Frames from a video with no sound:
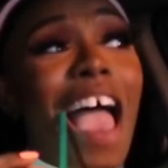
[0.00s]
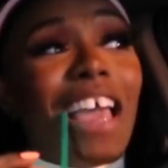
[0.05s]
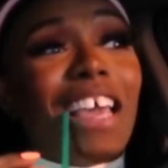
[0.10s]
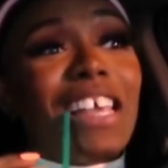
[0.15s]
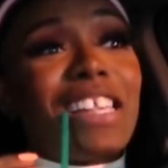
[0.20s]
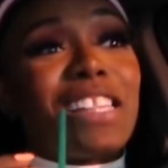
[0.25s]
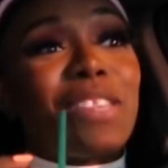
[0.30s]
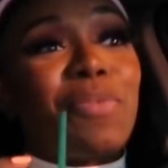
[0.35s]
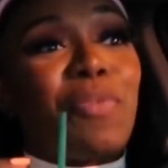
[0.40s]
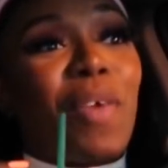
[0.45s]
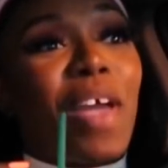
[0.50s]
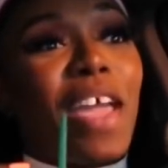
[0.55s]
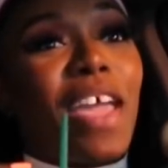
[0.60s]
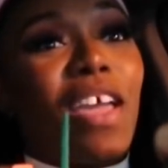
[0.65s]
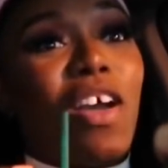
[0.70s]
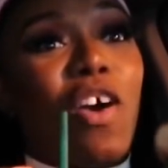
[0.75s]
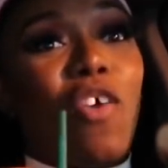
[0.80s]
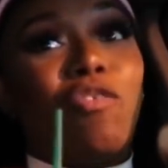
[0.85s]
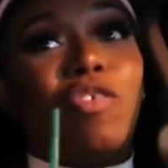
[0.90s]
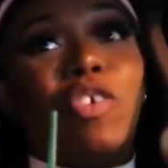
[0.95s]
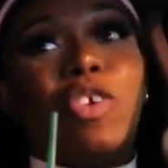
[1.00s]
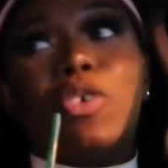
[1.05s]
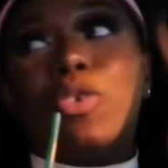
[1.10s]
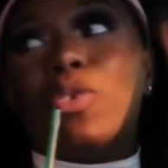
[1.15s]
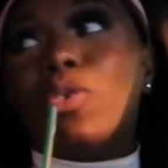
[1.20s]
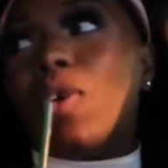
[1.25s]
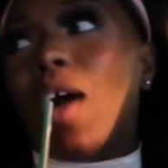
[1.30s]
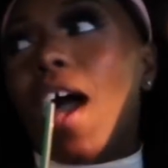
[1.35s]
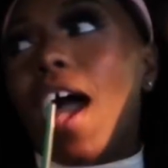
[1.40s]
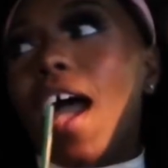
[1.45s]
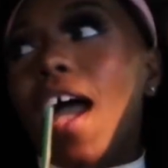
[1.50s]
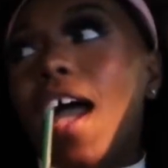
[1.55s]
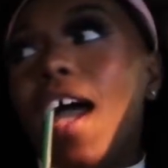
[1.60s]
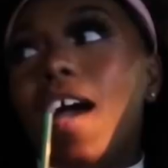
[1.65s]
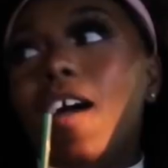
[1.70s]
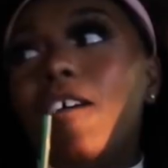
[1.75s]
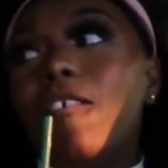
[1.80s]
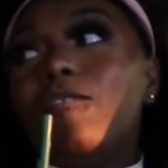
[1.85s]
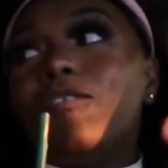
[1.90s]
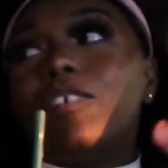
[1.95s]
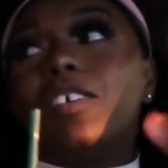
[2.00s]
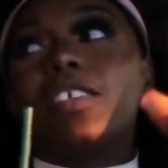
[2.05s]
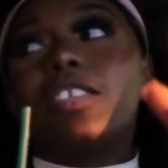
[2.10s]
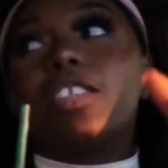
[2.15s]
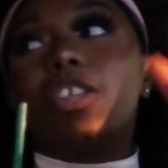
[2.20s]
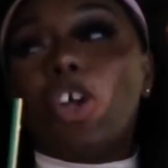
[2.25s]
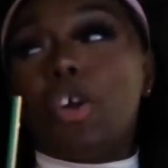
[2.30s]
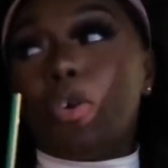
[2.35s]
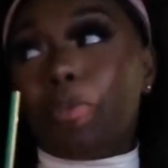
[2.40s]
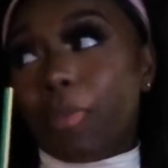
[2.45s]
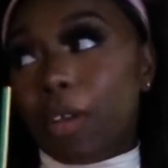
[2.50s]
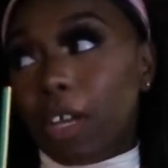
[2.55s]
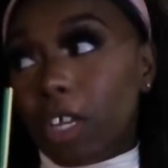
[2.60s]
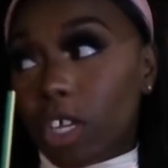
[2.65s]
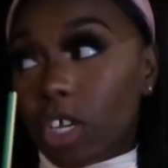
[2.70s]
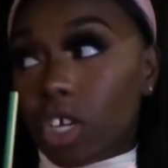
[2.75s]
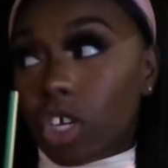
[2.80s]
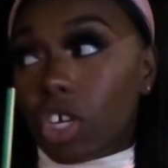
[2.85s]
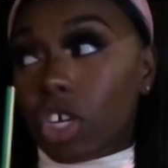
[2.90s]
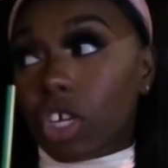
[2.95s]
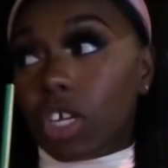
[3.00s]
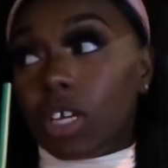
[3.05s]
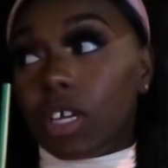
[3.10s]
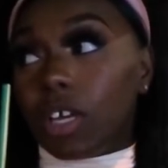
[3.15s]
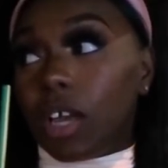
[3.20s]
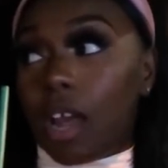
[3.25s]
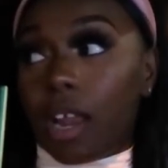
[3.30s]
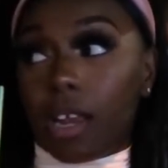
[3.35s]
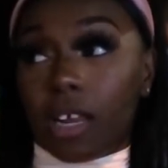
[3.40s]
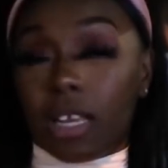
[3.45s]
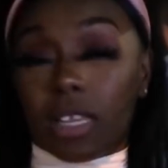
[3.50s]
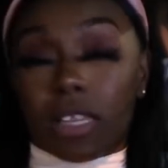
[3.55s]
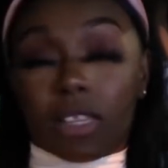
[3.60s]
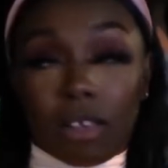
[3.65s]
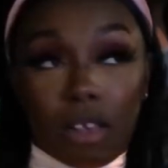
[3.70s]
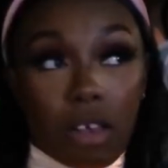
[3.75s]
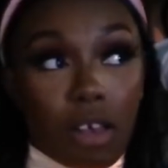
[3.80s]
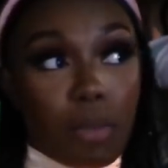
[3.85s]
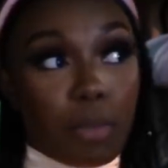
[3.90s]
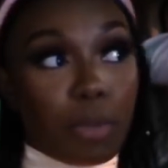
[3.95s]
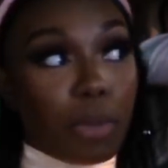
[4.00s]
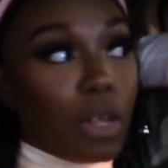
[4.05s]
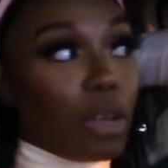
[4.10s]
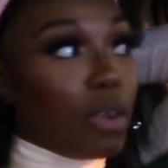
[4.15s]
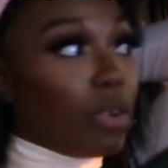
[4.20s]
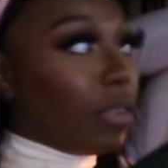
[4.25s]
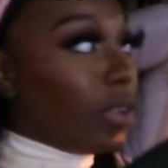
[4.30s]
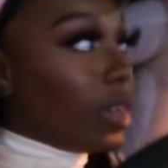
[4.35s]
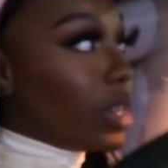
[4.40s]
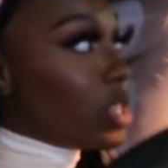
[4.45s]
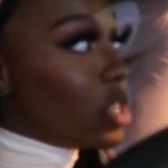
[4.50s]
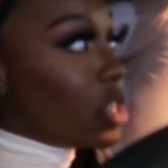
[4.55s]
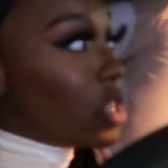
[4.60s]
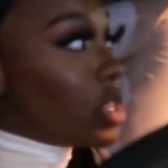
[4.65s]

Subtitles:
It's way overdue. I have so much shit I need to upload that's